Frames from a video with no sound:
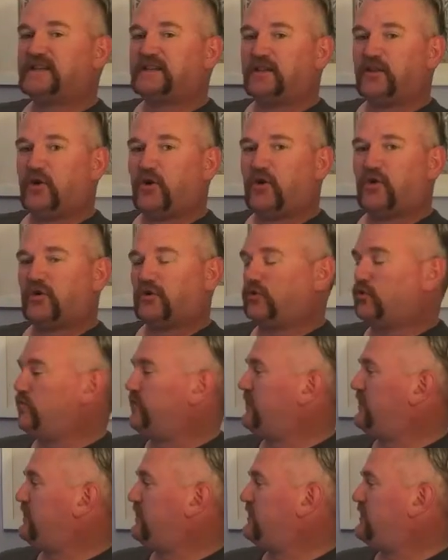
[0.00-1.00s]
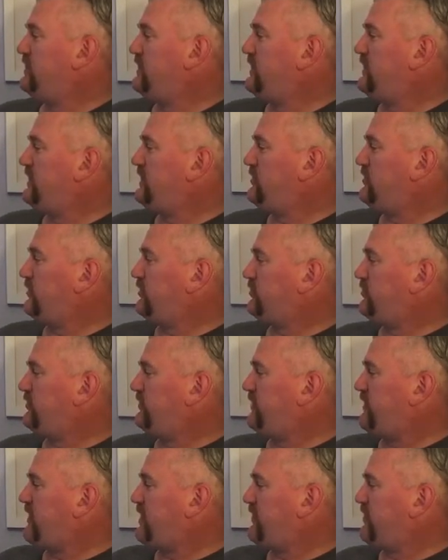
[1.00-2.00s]
Loch Lomond, not too
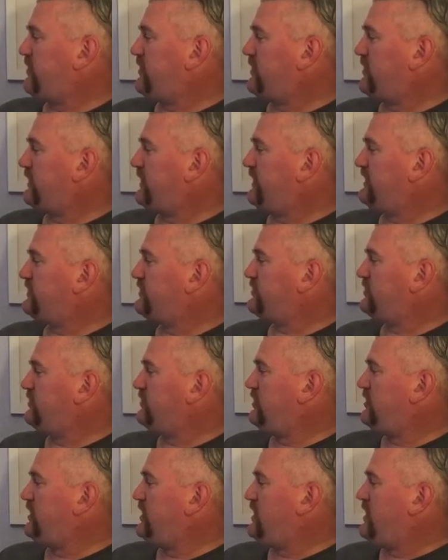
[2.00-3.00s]
far from Glasgow,